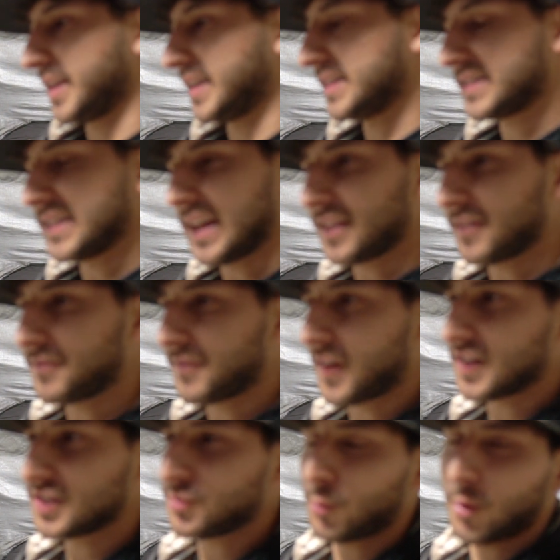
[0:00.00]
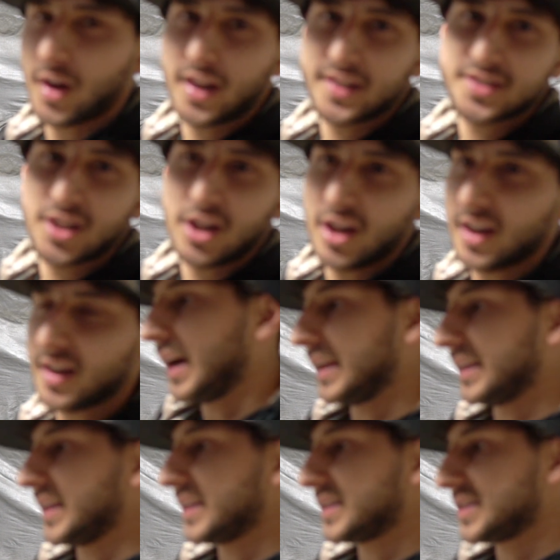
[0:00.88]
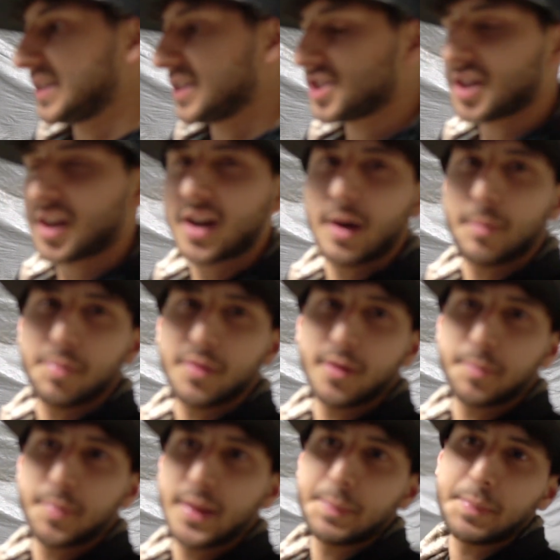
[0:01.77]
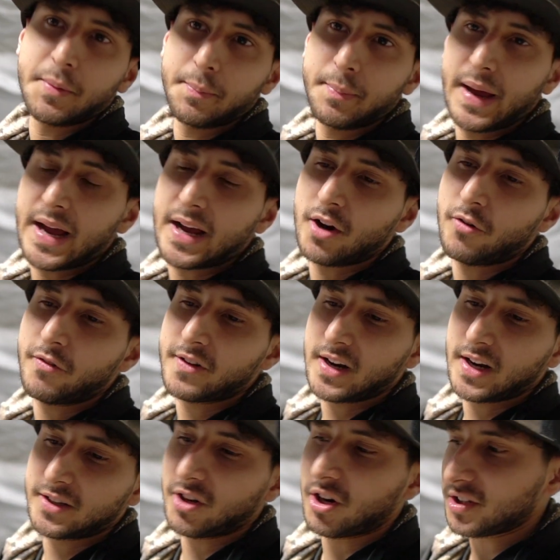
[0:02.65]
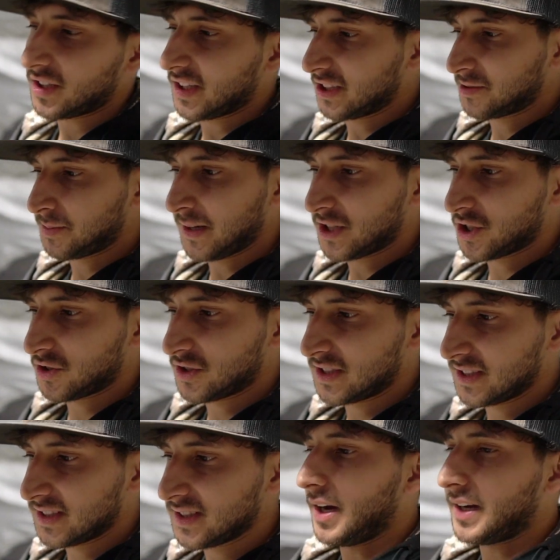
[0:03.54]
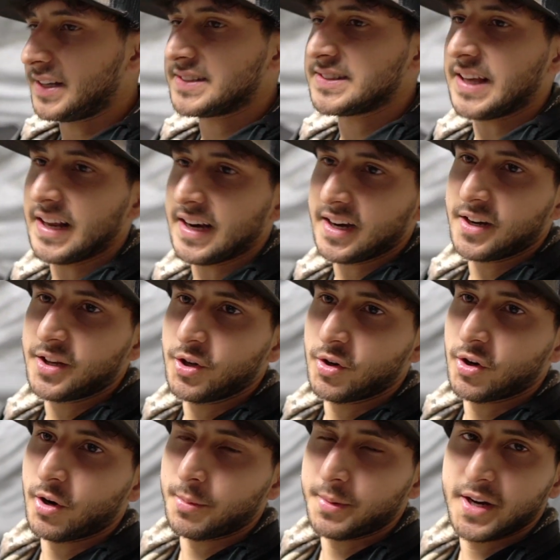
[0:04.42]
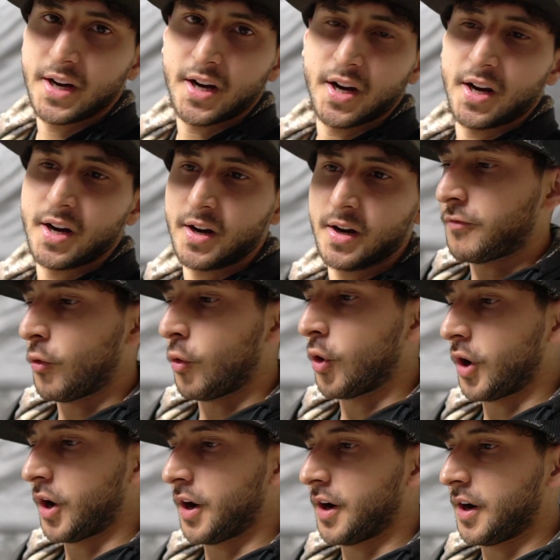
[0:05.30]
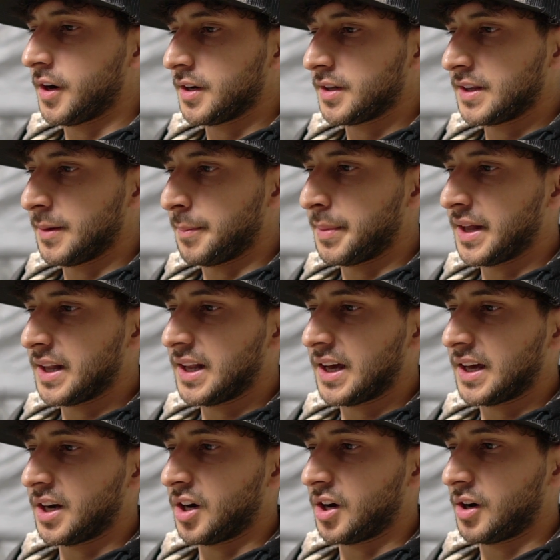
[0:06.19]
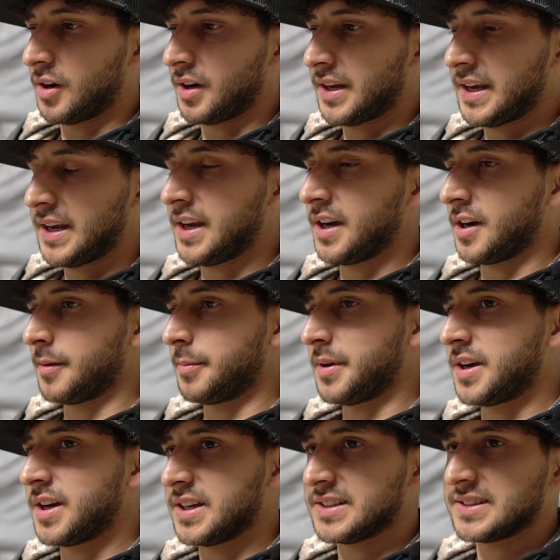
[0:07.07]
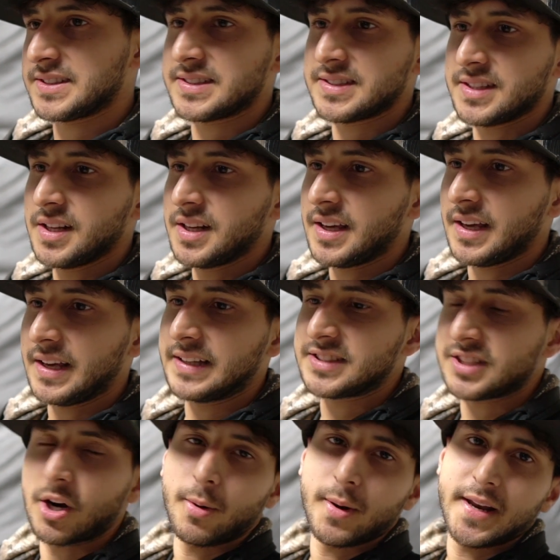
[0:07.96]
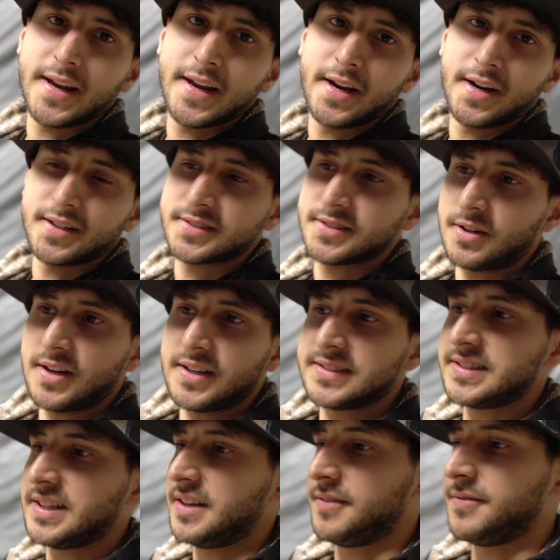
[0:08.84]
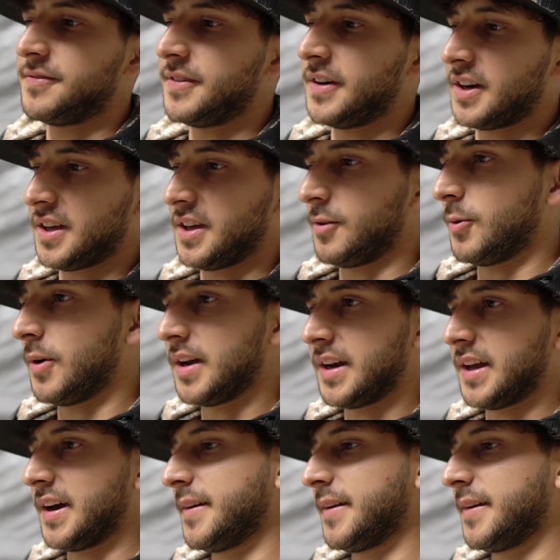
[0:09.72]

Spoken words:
He's not the first one I taught. I did teach a couple of people back over there at Dark Knight Specialties. I decided to do it over here for the bedliner here because it's already here. So I said, why not?